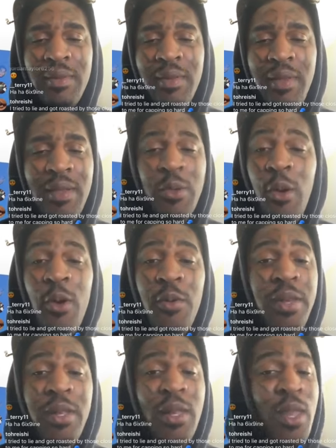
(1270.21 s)
it's
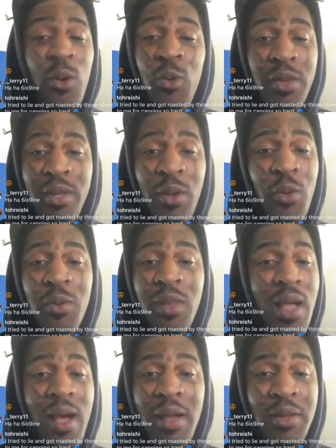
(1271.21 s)
already loaded
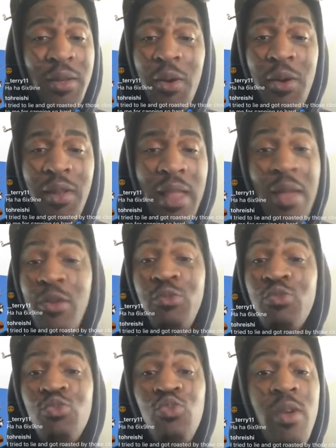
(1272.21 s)
online and all that. It's
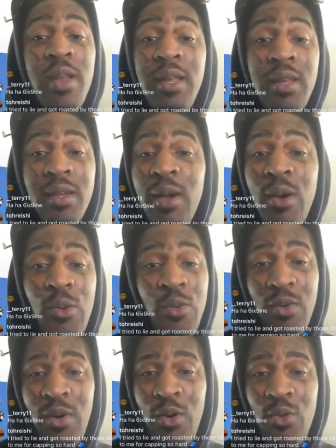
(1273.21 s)
ready to go.
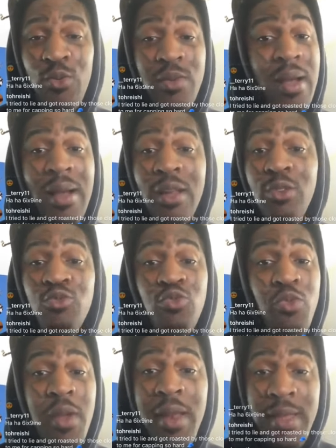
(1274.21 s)
Oh, God is
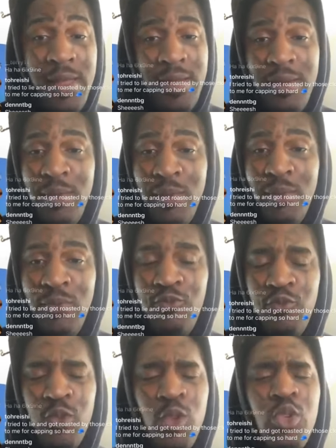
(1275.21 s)
ready.
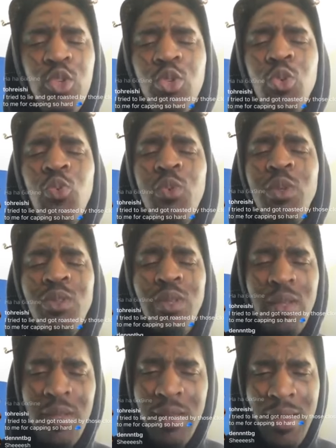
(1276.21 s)
Soon as
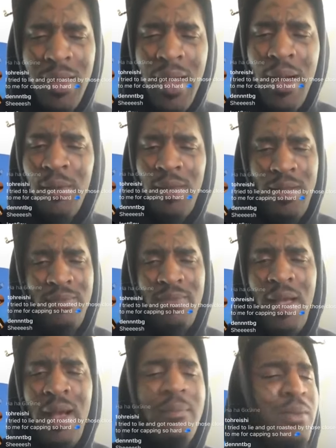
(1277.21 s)
he get out,
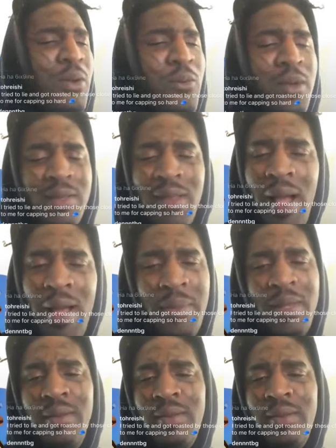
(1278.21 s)
I'm going diamond.